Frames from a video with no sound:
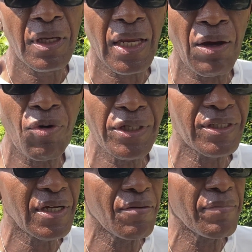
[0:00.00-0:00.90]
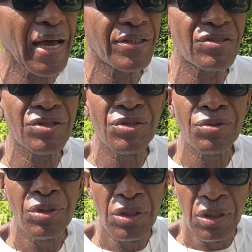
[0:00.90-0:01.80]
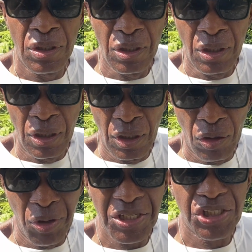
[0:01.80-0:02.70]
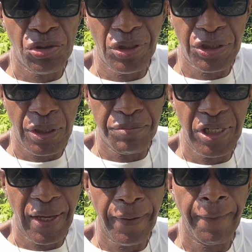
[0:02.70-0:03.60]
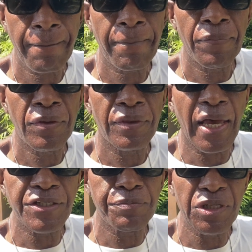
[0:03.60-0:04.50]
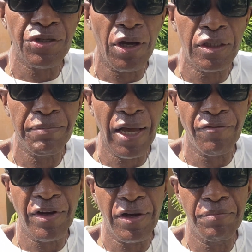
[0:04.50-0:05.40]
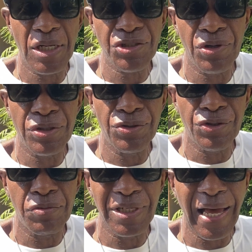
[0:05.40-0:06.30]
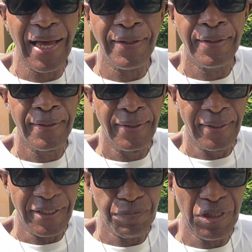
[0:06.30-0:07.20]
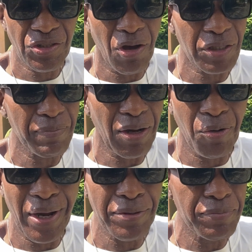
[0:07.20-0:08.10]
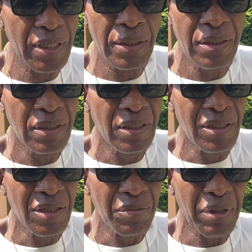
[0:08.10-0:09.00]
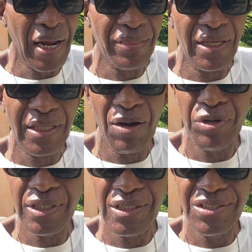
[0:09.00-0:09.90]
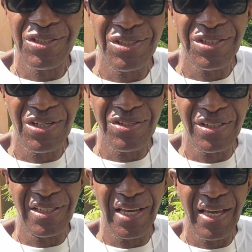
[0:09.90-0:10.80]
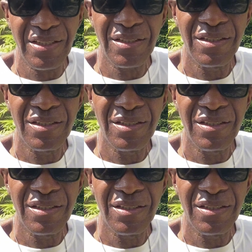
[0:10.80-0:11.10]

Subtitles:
And I wanted to come back to you with a short subject that's been talked about very much on YouTube a lot. It's been talked about quite a bit, but I think that we need to just discuss it again.